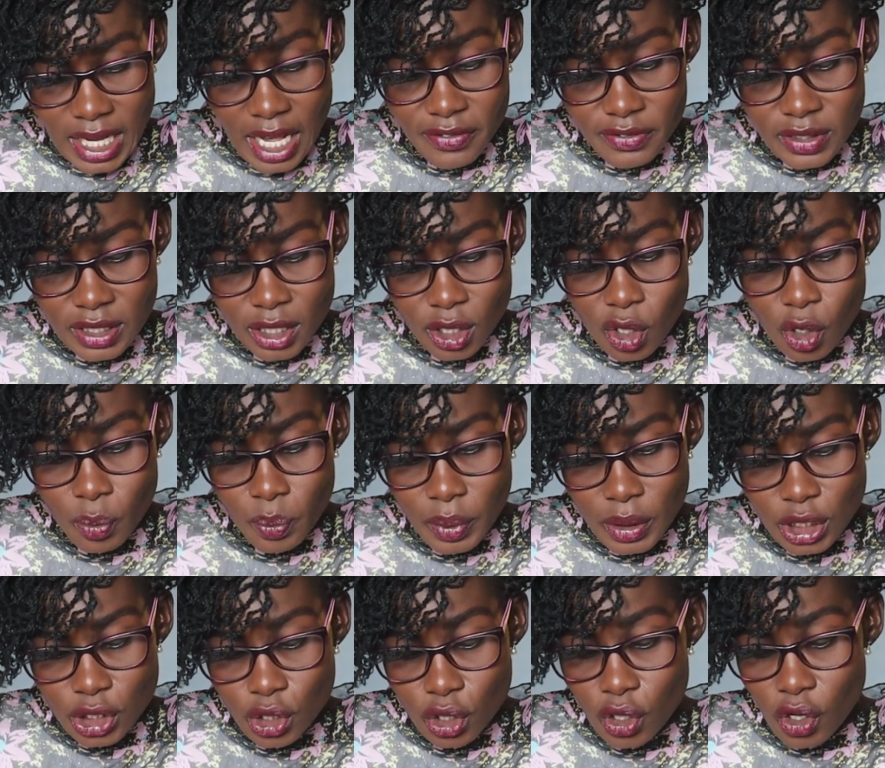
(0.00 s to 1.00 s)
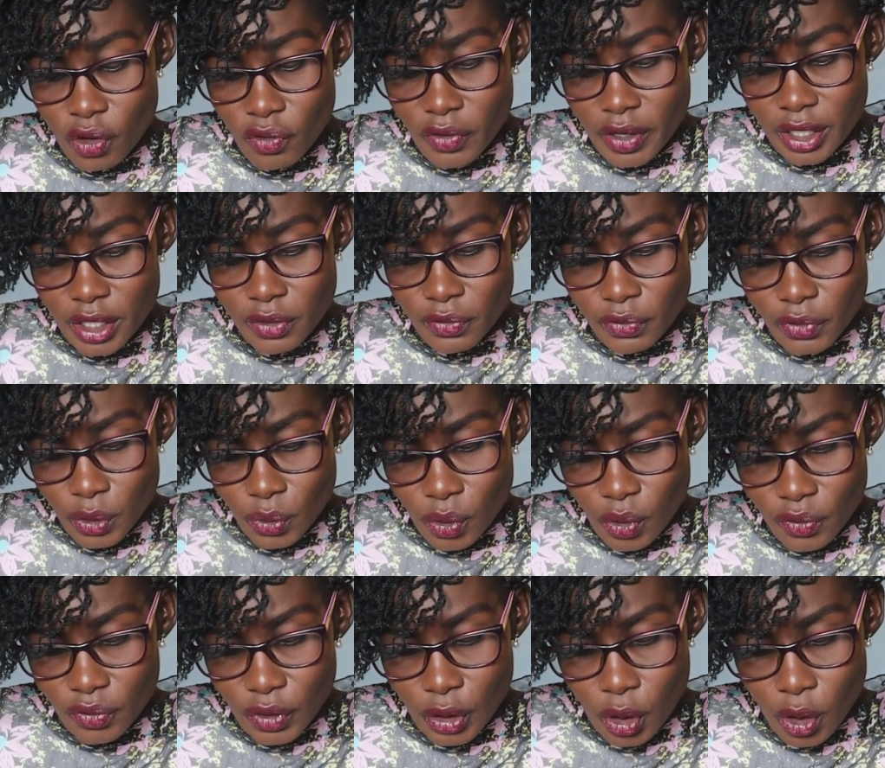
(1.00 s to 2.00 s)
after the completion of a review
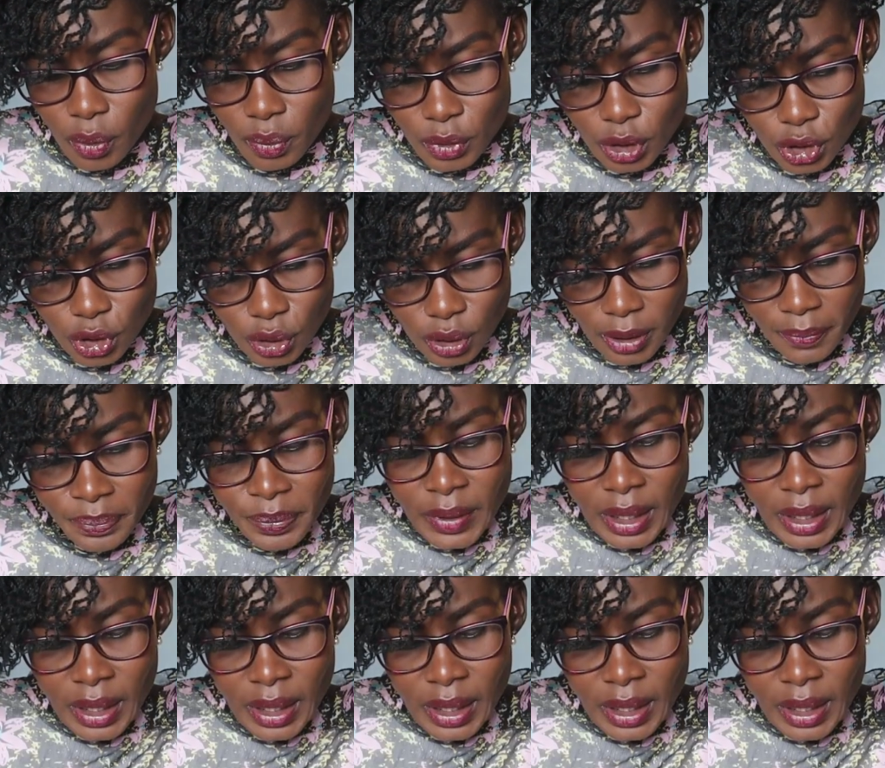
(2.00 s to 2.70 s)
of the commission,